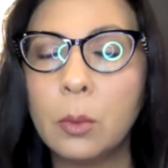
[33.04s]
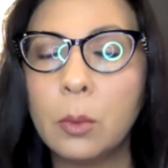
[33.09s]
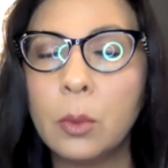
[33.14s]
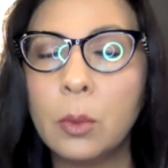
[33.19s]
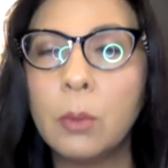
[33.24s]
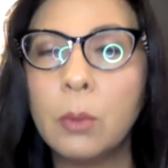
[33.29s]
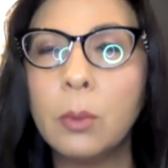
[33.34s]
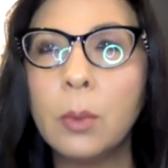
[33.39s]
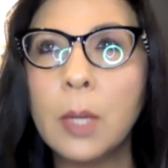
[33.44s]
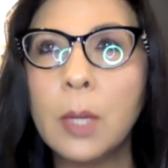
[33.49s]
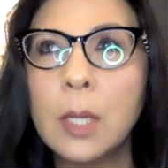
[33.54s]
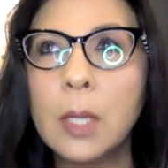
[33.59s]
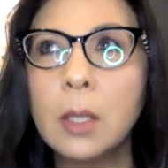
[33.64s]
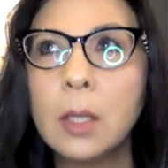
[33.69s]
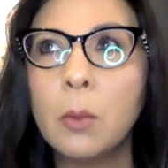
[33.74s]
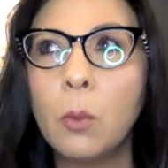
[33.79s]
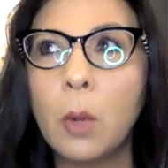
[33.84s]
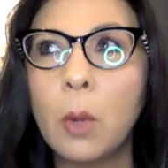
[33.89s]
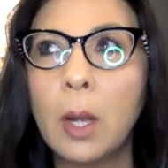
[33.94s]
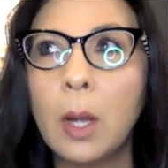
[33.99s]
the
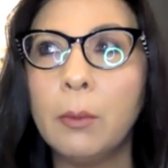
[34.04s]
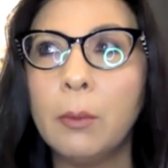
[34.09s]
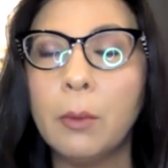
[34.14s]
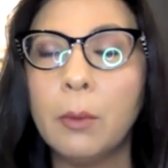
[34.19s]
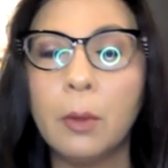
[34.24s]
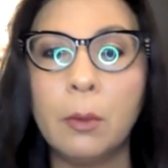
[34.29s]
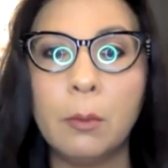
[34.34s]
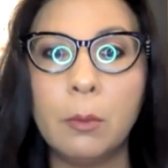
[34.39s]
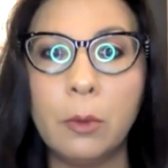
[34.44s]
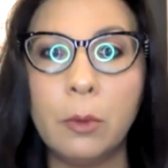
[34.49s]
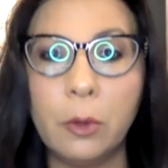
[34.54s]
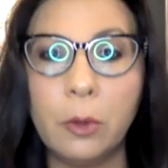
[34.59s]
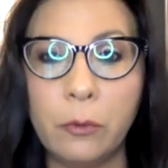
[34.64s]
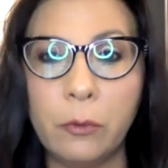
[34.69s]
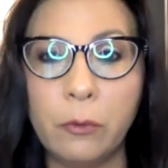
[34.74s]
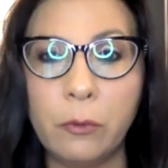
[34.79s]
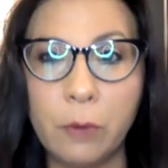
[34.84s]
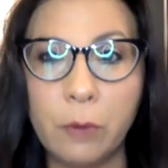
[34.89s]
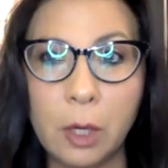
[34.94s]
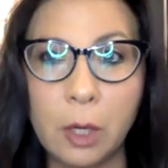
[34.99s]
reason why Room
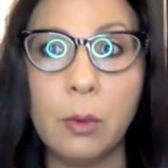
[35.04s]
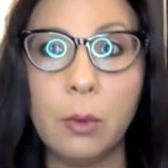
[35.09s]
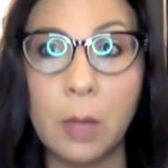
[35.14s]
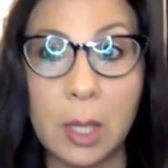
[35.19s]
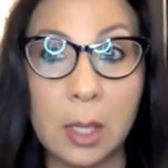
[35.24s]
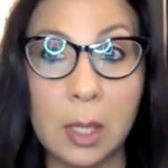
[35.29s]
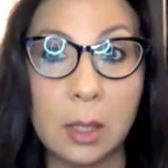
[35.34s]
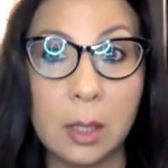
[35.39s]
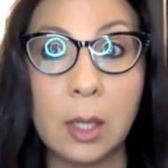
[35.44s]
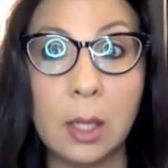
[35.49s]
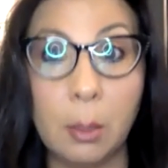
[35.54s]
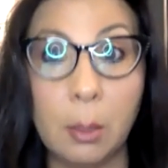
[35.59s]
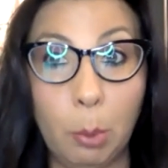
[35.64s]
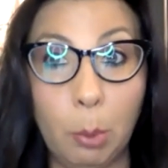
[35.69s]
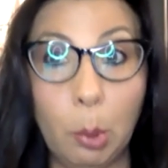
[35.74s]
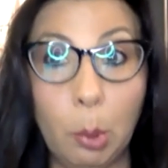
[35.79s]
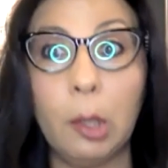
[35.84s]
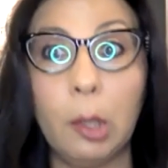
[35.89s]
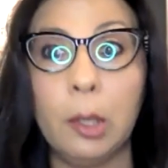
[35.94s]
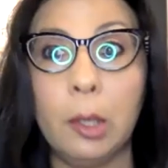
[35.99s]
View is
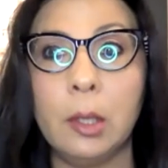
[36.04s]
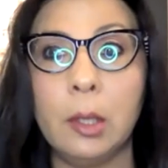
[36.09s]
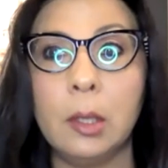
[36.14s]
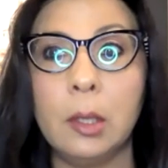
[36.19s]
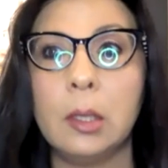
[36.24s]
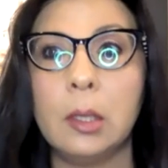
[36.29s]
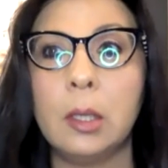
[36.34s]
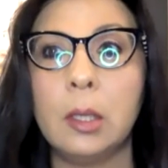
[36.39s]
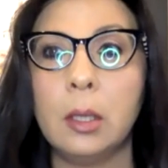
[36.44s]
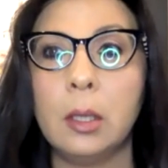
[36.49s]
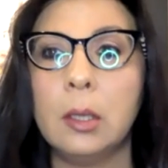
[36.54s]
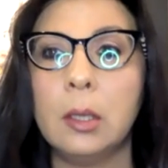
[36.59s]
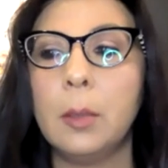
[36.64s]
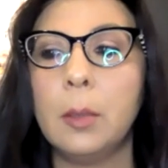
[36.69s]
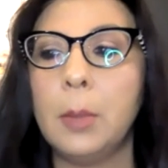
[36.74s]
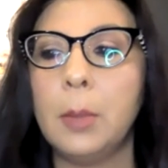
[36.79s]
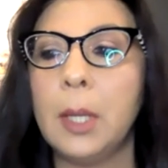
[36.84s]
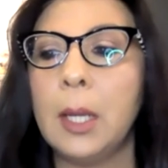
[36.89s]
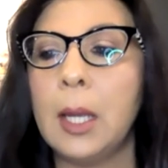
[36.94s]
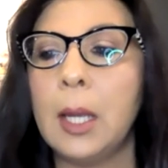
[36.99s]
important to
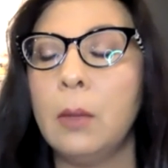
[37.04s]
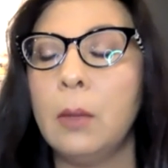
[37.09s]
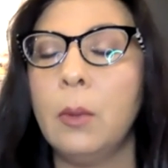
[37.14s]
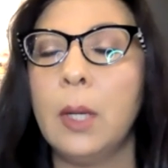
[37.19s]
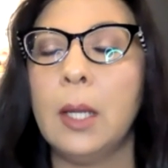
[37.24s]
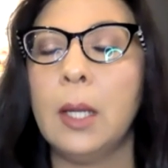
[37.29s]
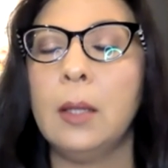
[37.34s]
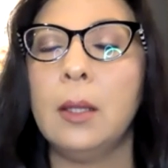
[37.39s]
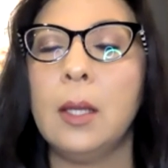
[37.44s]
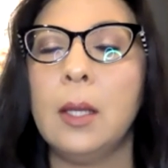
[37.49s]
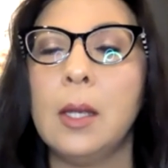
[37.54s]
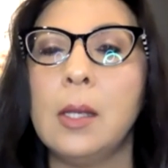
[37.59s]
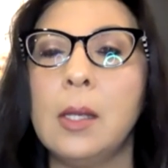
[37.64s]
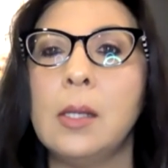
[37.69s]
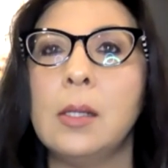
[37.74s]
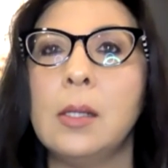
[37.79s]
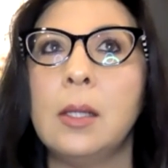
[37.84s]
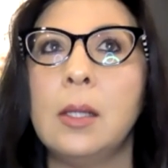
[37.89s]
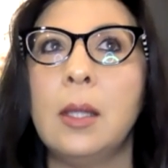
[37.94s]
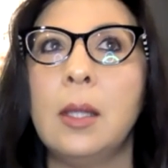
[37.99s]
begin with
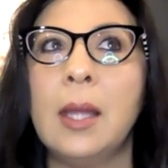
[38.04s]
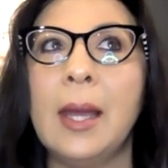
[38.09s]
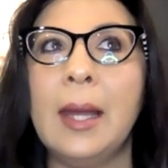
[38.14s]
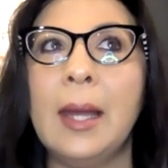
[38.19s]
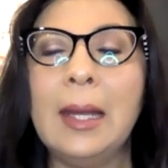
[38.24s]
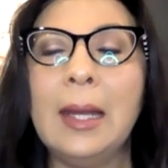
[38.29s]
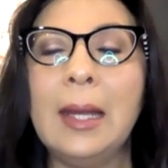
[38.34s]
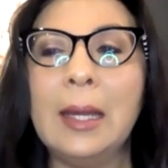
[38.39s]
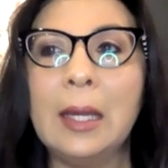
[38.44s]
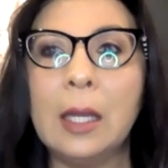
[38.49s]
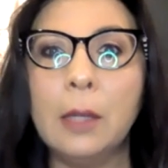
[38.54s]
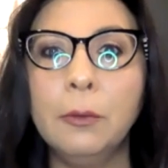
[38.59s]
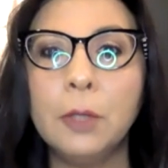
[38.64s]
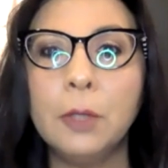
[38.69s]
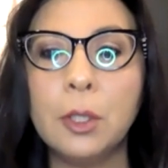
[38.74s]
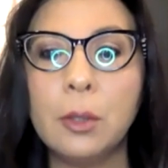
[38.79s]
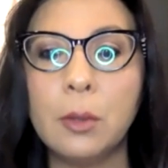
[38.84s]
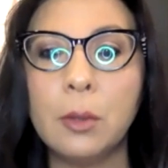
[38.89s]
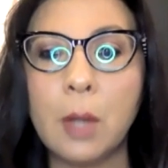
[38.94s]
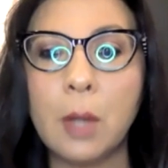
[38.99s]
is that it
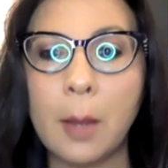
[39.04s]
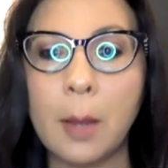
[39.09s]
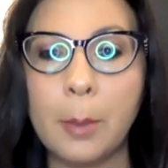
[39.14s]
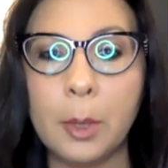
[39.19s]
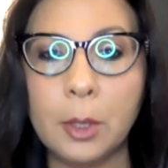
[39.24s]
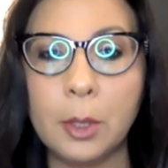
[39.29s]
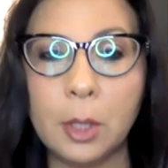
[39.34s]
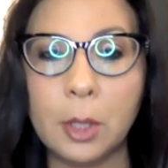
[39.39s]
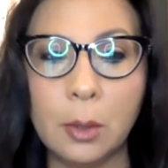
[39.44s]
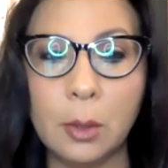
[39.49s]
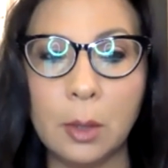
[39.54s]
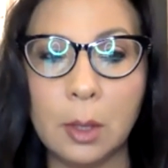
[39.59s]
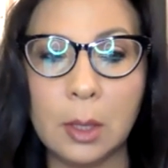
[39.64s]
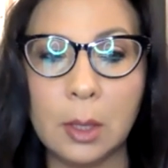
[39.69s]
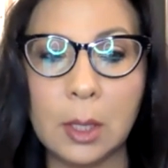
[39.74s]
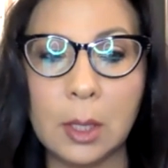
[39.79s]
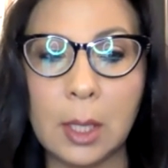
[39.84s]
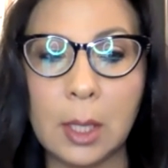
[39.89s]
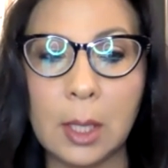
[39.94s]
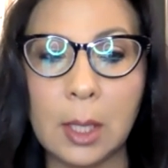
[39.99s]
gives you the
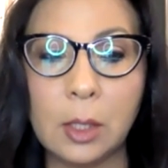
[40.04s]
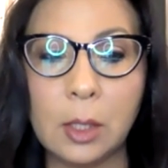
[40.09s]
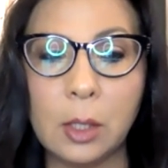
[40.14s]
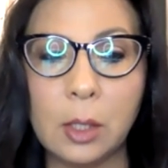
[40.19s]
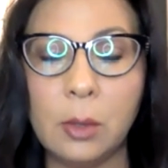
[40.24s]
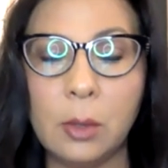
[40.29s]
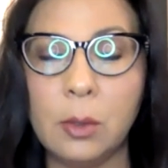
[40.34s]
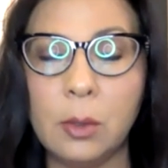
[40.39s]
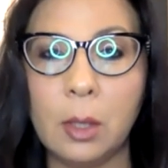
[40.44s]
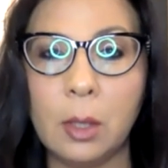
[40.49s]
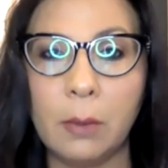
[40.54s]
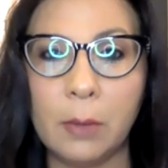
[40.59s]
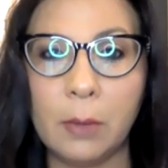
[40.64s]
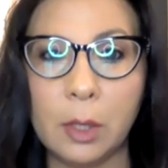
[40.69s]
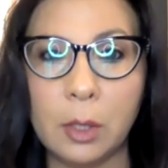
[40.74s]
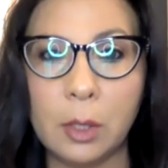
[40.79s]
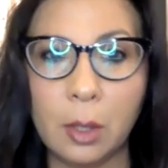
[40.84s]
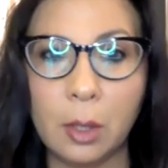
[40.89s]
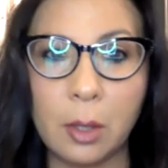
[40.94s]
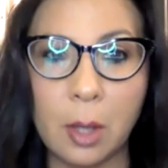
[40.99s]
opportunity to
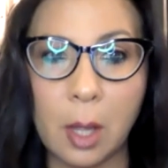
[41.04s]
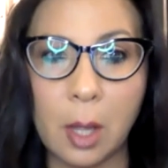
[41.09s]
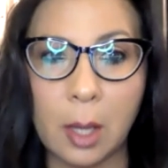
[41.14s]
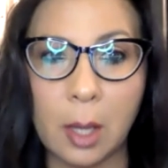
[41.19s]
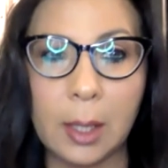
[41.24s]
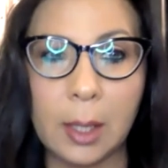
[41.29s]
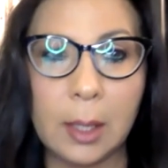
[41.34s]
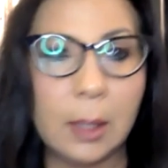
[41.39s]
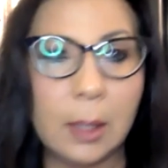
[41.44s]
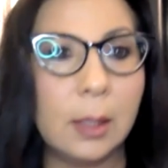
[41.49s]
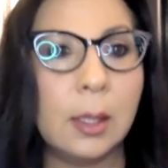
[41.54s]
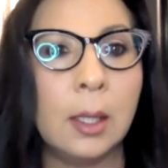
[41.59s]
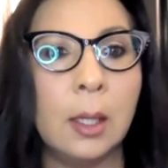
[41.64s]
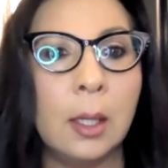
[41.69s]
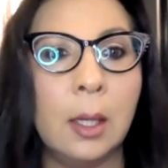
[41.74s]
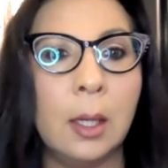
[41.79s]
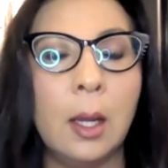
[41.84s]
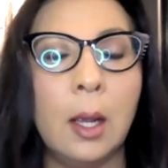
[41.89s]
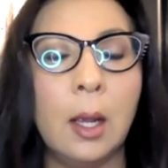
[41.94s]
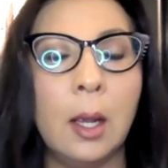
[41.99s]
service your client
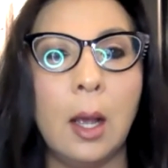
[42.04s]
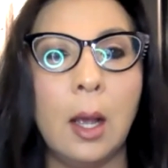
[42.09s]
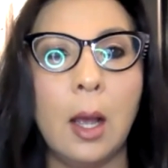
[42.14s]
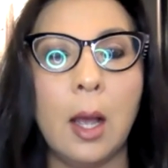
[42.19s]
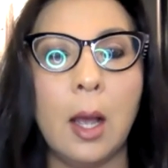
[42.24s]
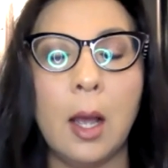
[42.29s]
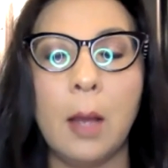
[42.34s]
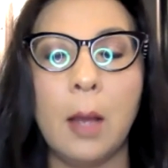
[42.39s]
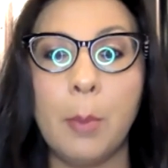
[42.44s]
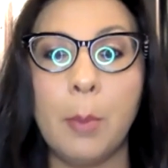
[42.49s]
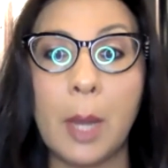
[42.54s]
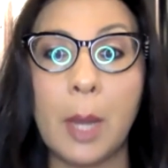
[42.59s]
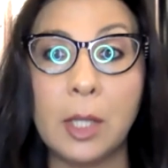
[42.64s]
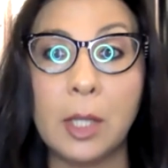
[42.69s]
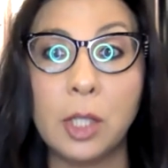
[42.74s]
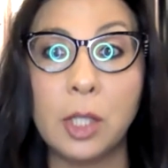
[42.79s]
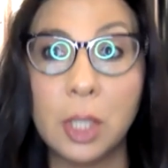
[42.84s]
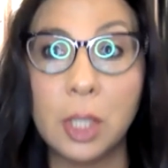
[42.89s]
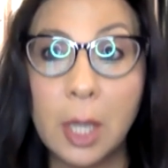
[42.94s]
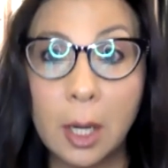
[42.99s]
by
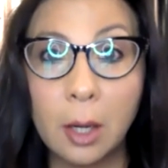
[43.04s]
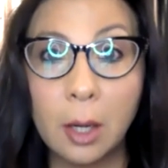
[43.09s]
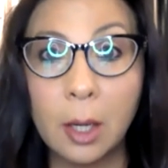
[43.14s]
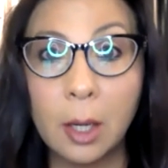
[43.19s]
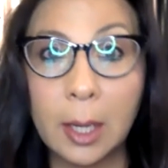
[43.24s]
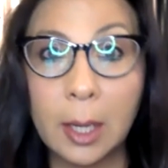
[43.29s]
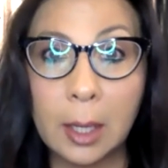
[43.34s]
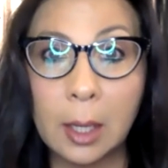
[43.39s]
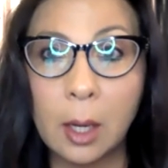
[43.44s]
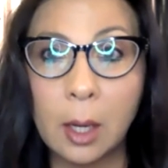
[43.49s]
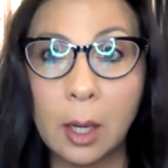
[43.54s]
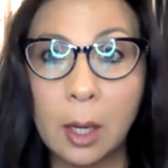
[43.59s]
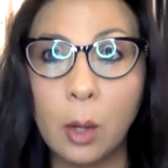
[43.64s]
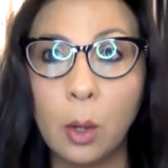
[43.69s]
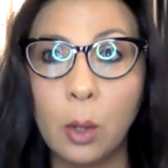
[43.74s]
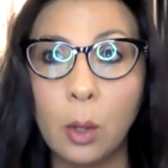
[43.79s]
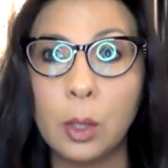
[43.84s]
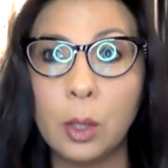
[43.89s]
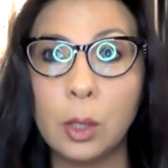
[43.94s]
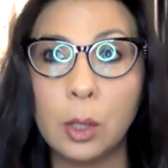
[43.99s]
sharing
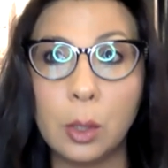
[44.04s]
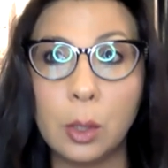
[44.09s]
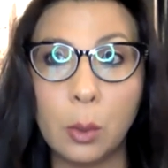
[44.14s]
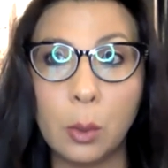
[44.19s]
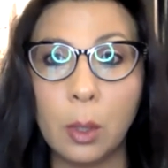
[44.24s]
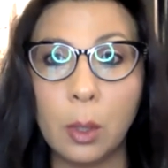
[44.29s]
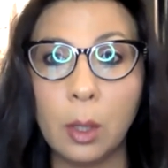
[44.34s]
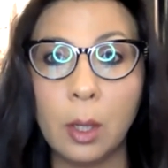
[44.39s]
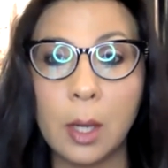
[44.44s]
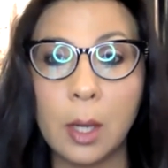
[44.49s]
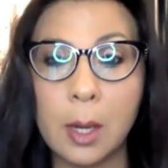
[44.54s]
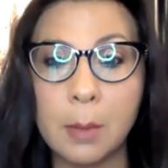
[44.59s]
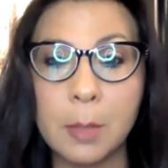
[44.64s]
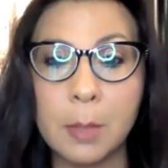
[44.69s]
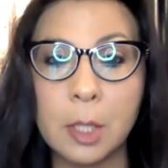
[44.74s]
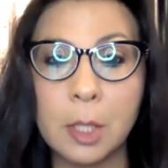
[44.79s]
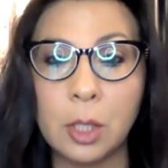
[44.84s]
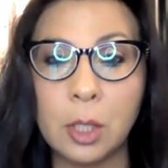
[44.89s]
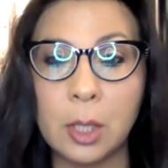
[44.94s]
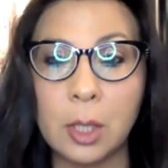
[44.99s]
your
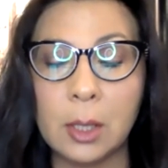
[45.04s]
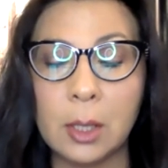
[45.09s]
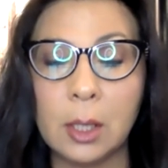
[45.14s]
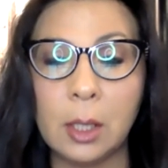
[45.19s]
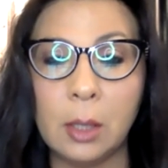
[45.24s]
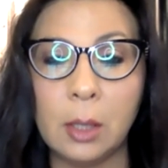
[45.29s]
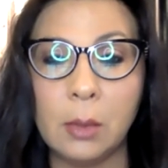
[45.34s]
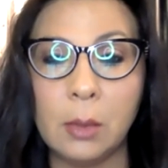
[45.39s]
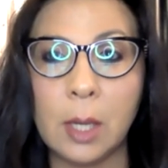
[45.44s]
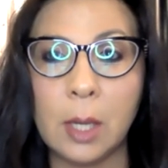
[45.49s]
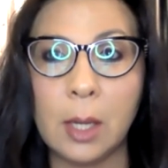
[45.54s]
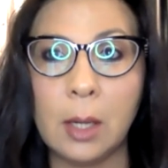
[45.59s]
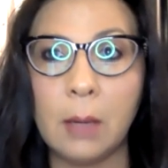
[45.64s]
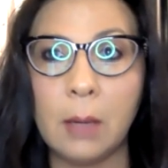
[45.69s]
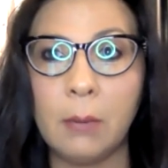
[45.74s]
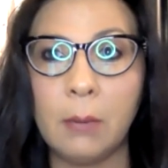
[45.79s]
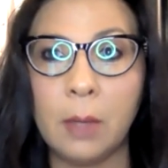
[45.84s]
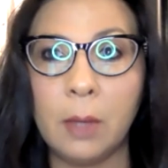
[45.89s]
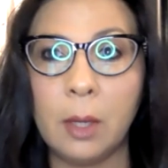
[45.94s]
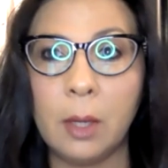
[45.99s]
images that you take
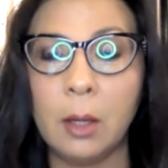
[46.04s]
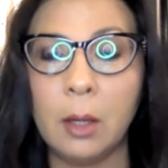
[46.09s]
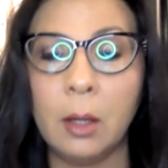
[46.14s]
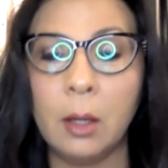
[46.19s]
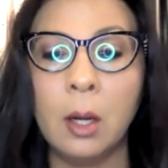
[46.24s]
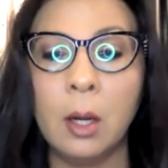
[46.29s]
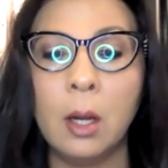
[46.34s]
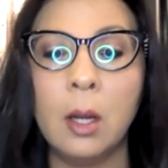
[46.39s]
of their